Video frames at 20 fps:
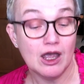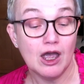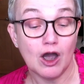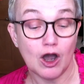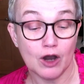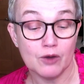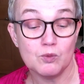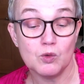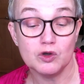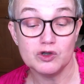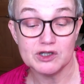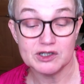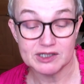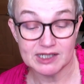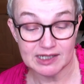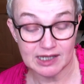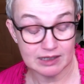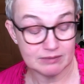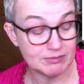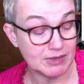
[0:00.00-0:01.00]
I want
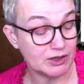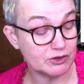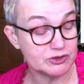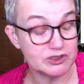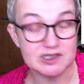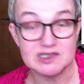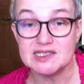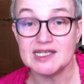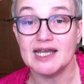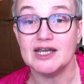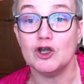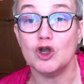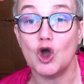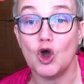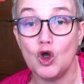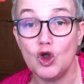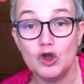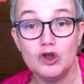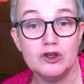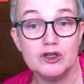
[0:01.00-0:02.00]
the email to send
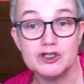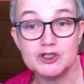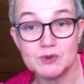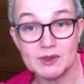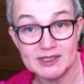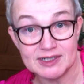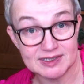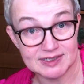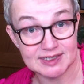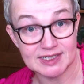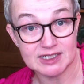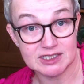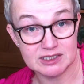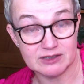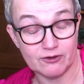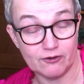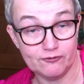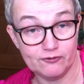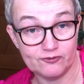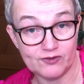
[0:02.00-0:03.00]
on the 26th
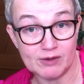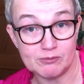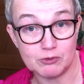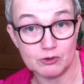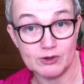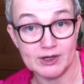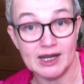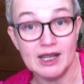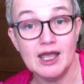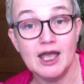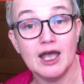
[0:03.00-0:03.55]
of February,